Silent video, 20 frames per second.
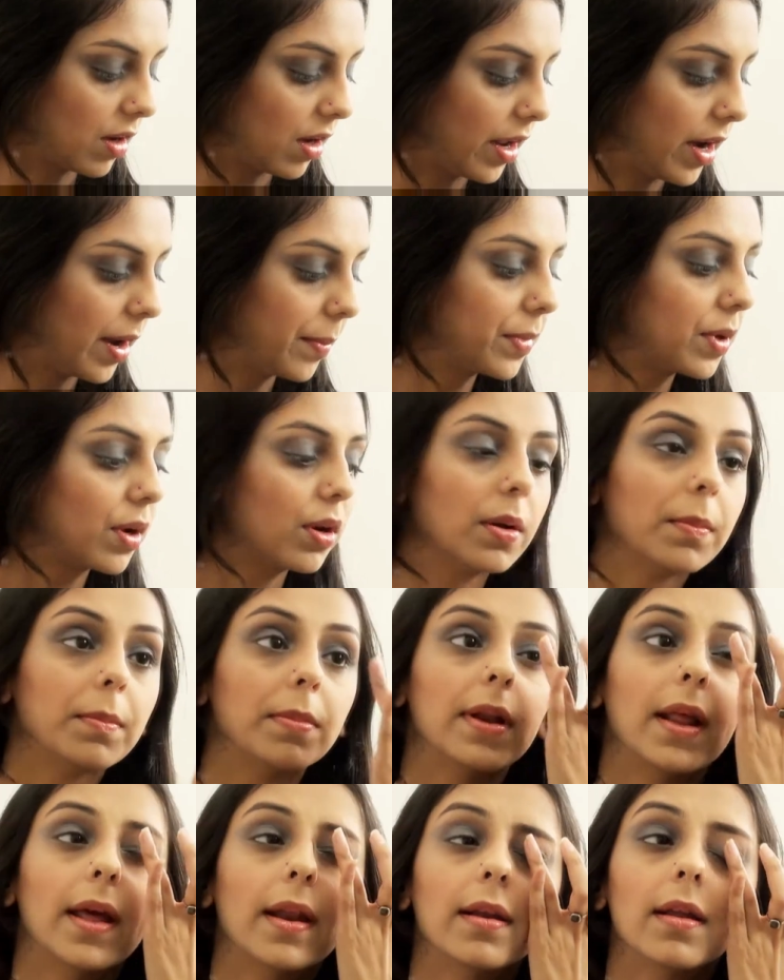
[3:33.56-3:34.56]
And I'm gonna
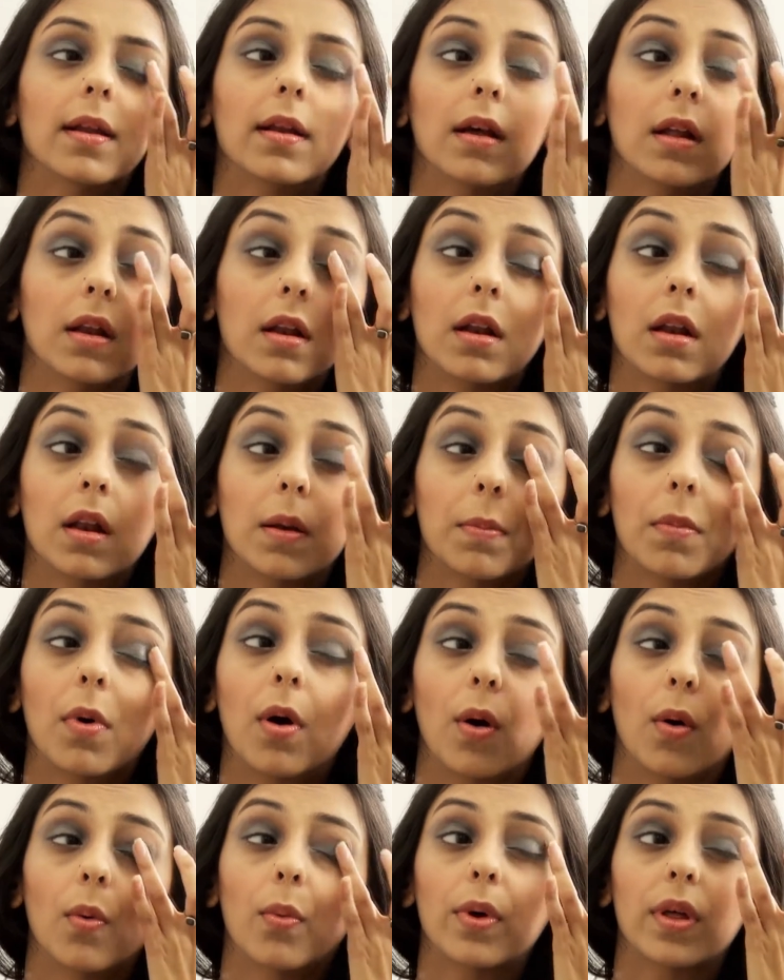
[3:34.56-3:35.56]
blend it a little
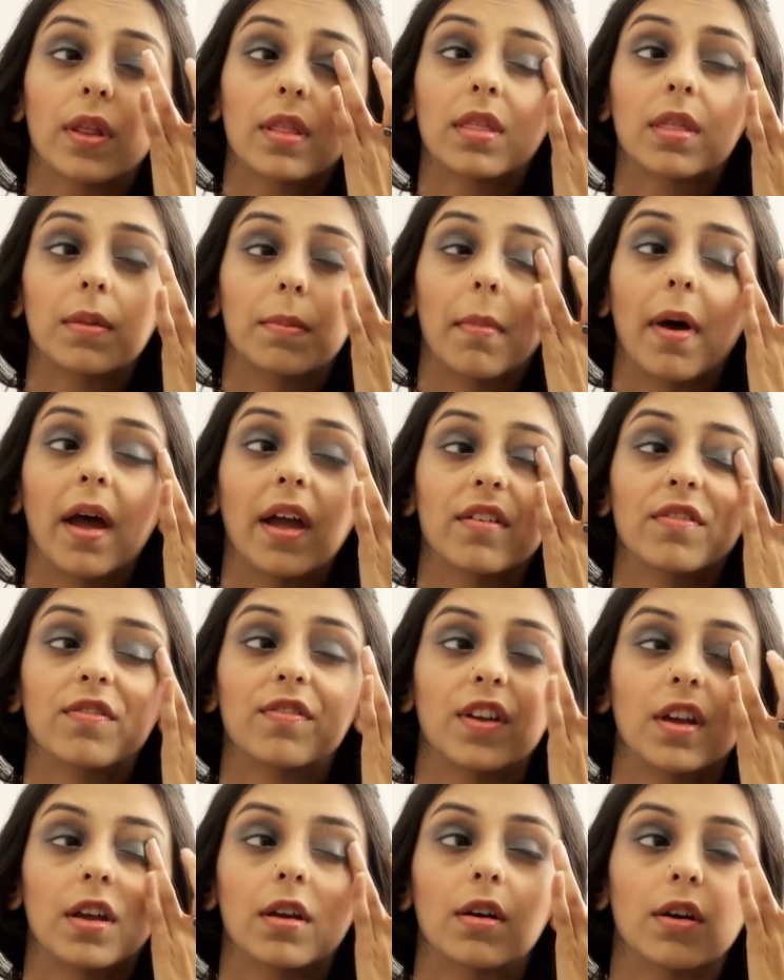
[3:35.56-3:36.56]
more with my
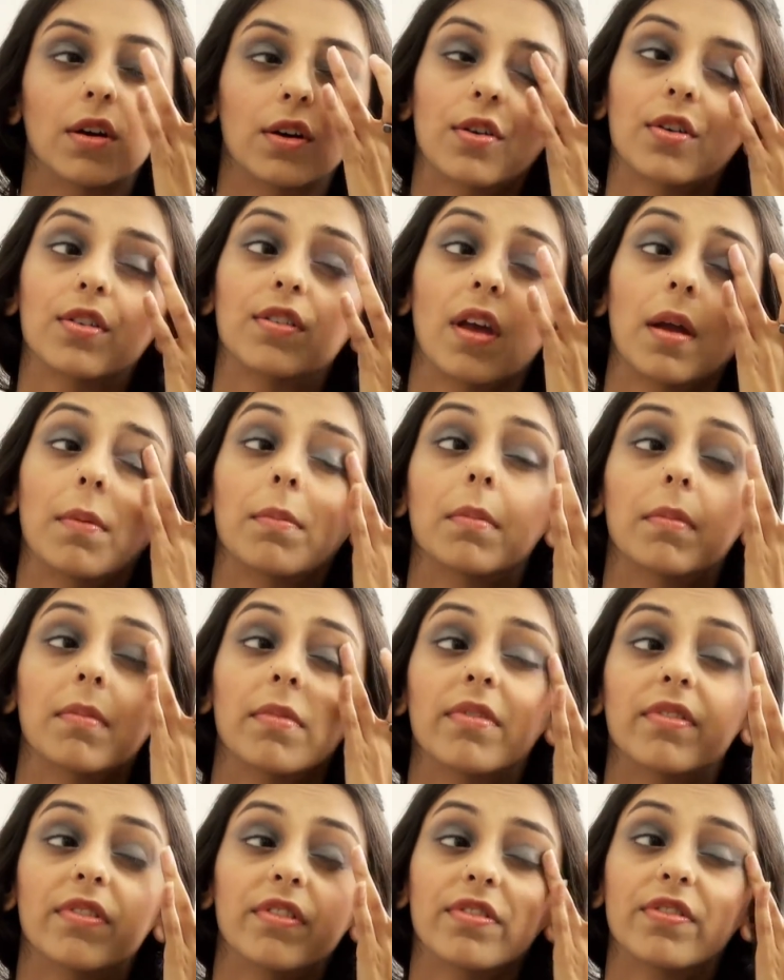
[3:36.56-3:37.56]
finger because I'm
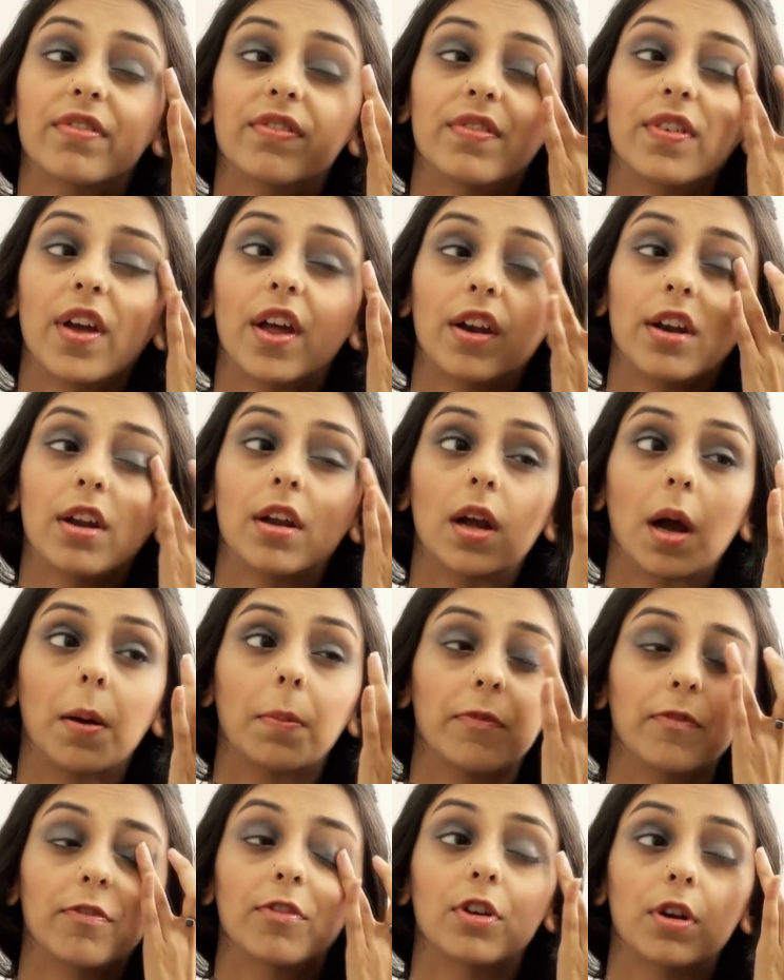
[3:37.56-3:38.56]
very
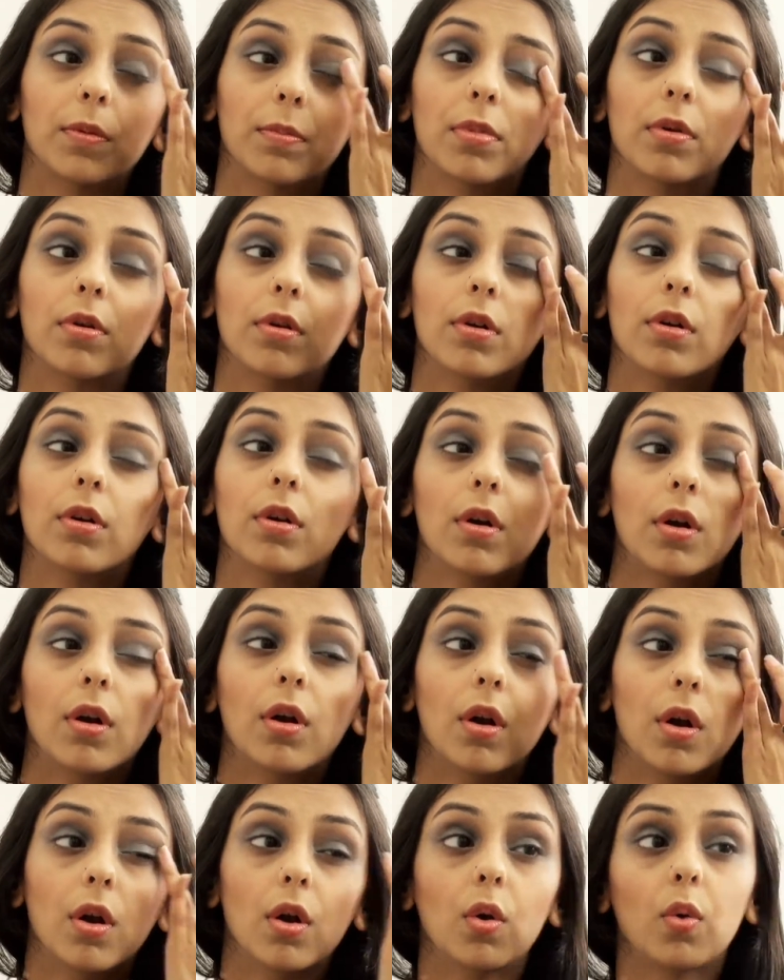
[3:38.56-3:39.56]
comfortable
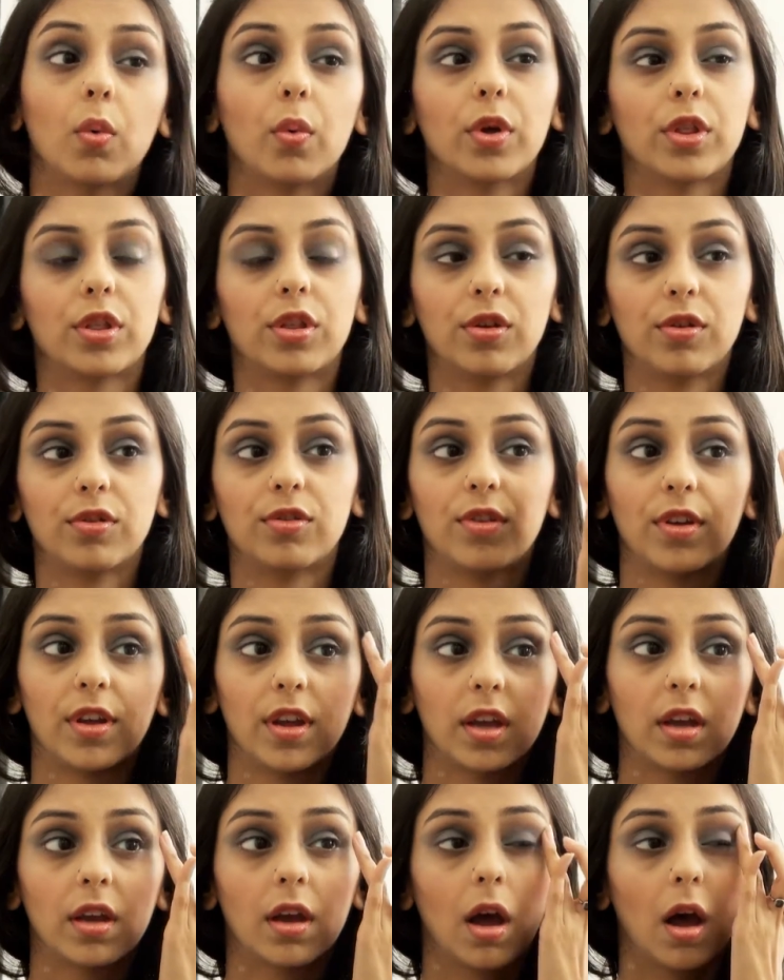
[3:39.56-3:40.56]
with
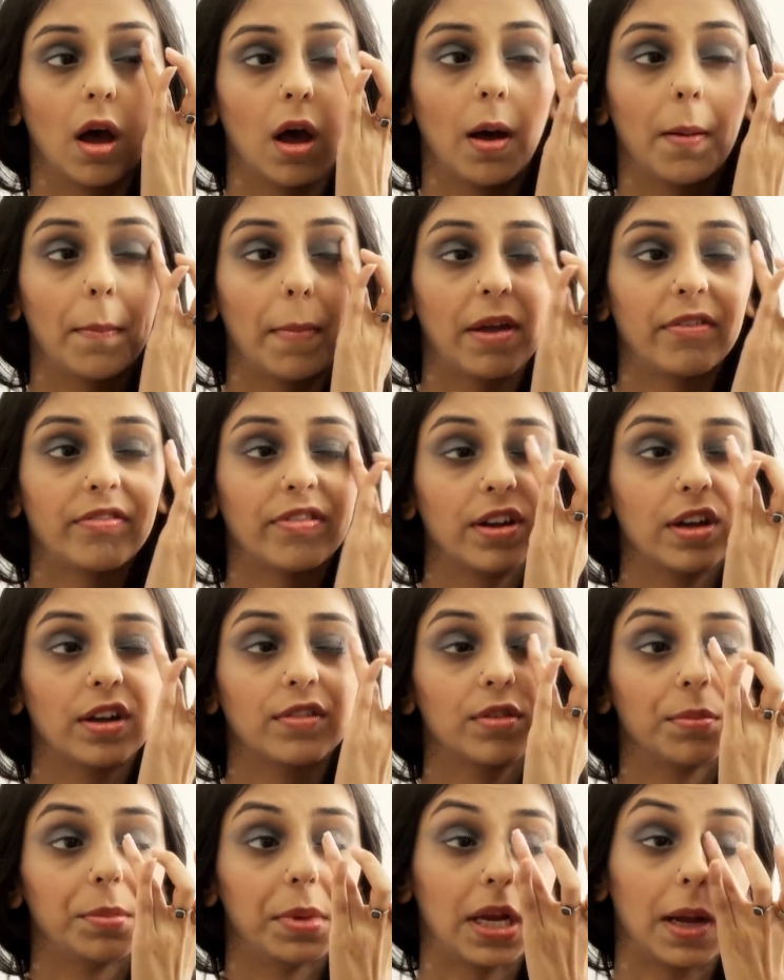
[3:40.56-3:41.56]
using my finger
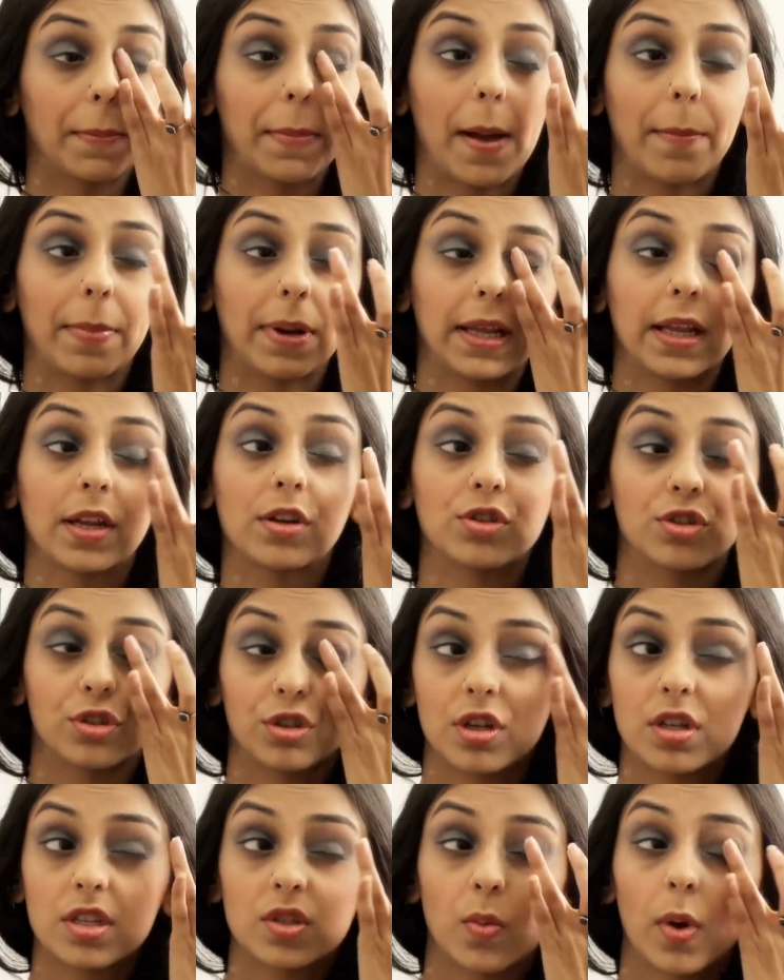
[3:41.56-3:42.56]
for makeup
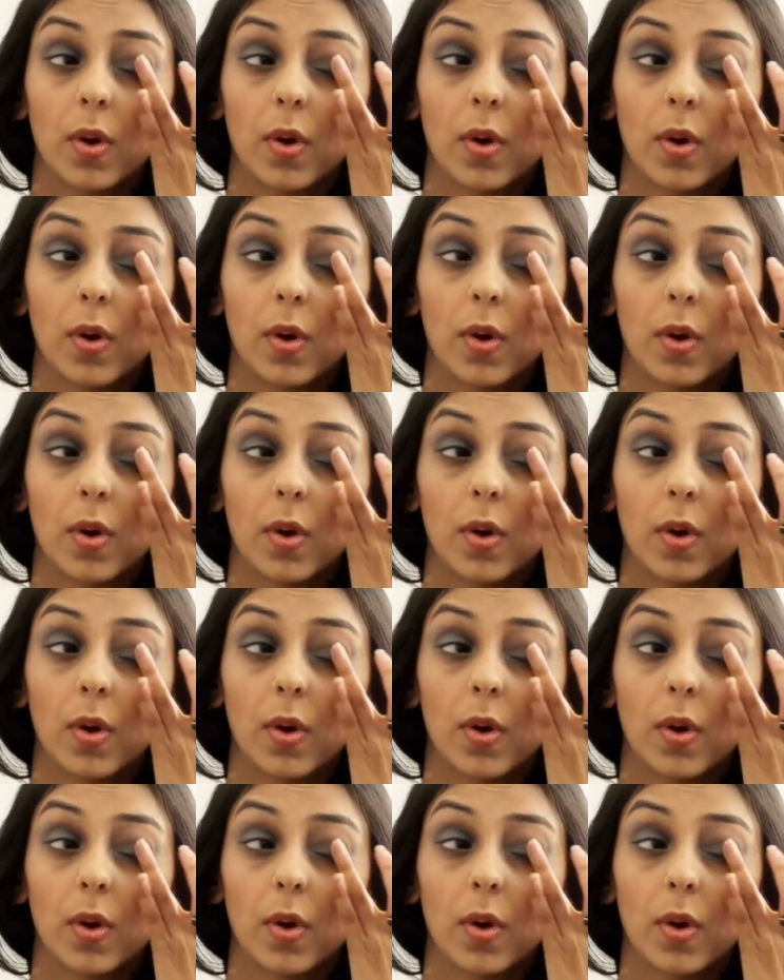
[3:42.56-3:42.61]
application as